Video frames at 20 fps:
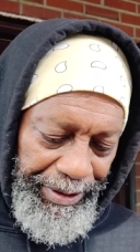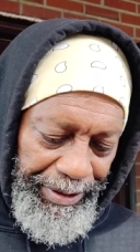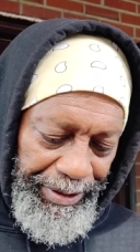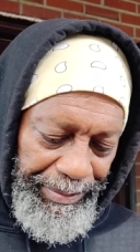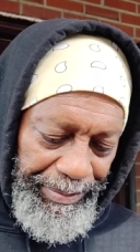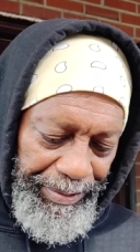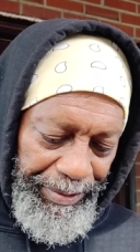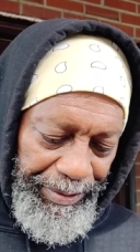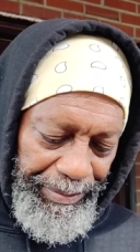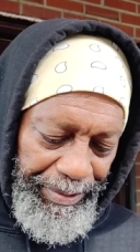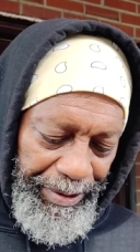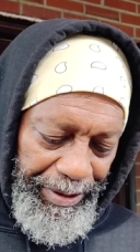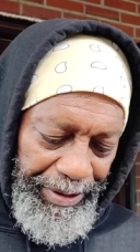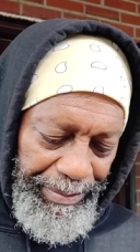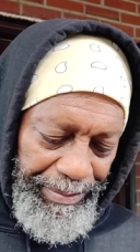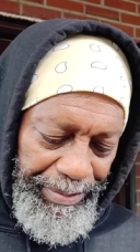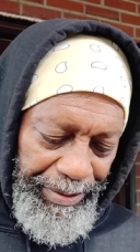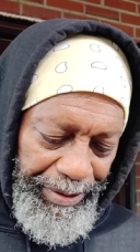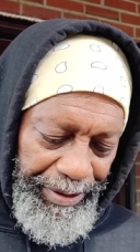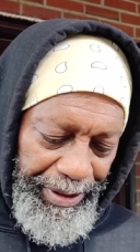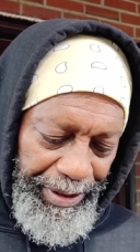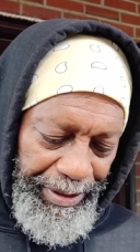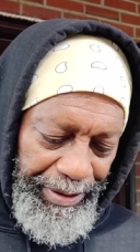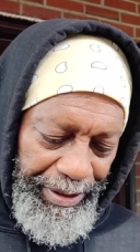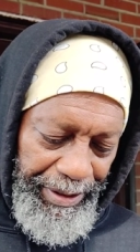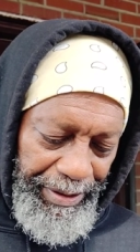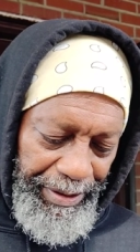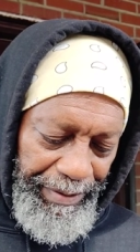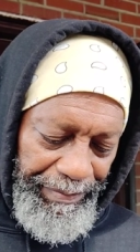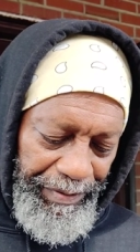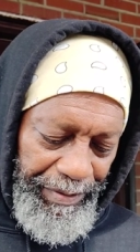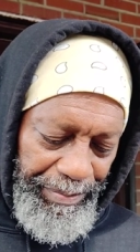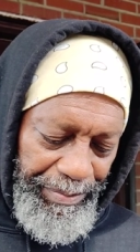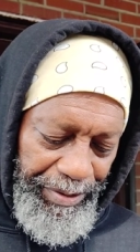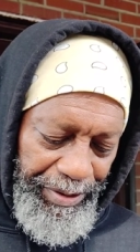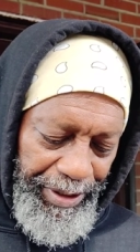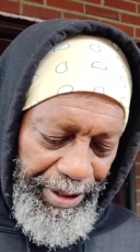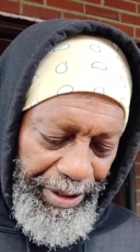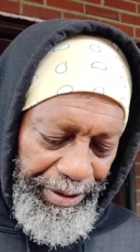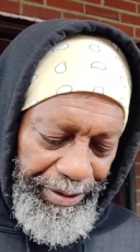I'll put the brother. I left the
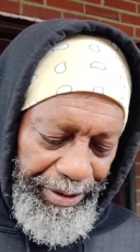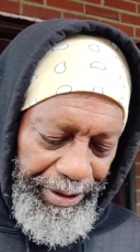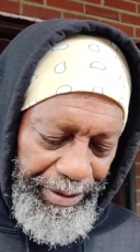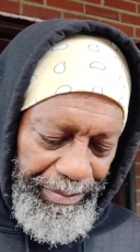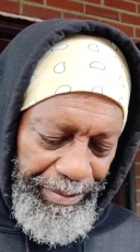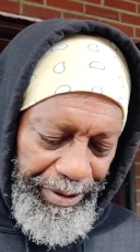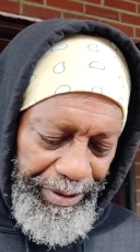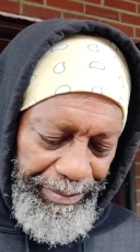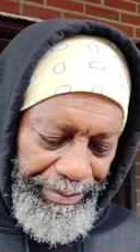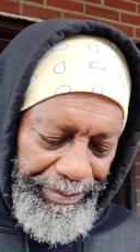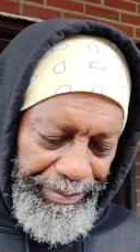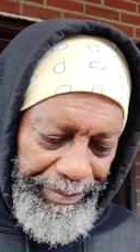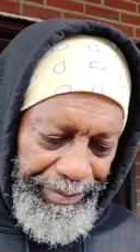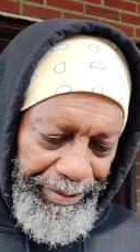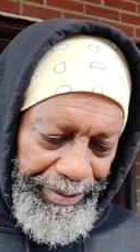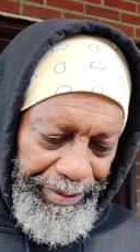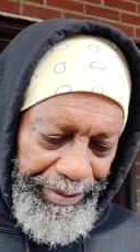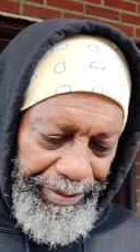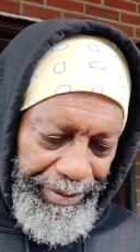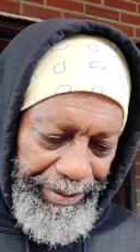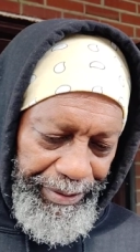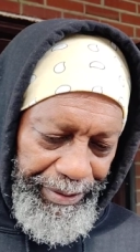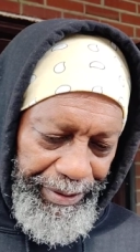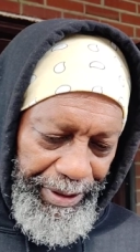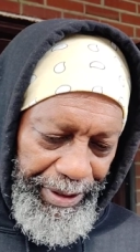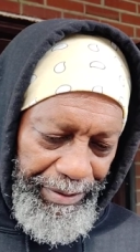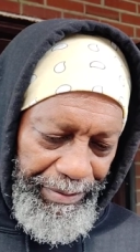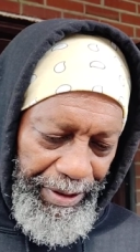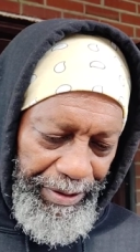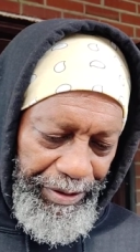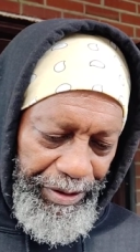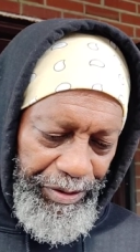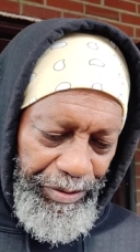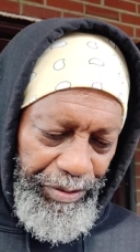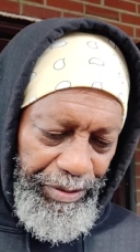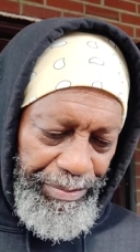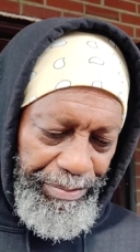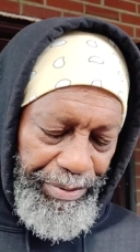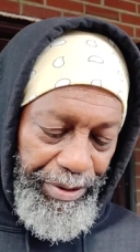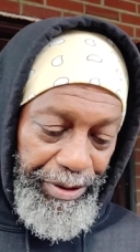brother out there. Well, I don't have to do
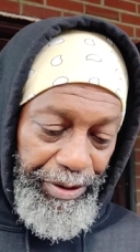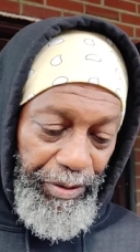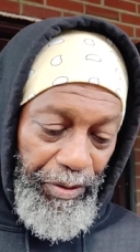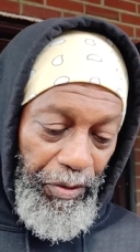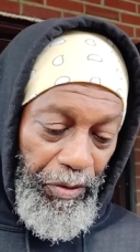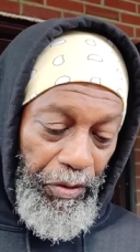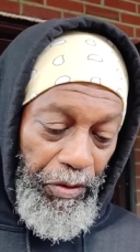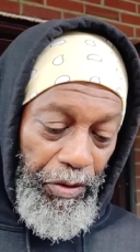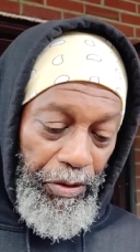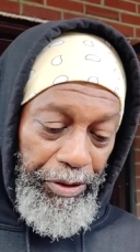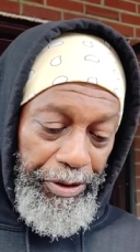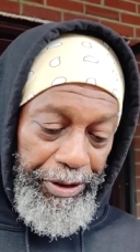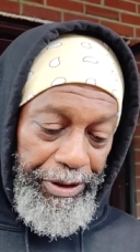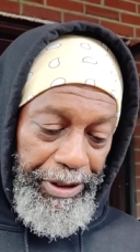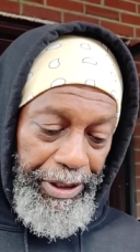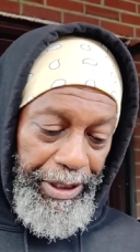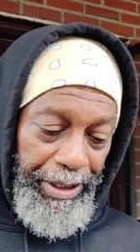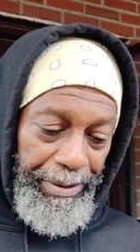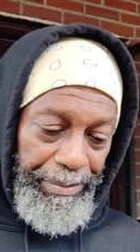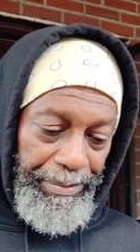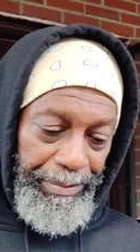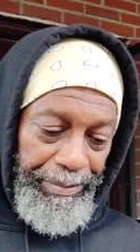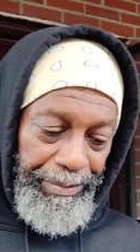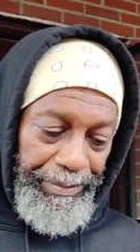the brother all the time.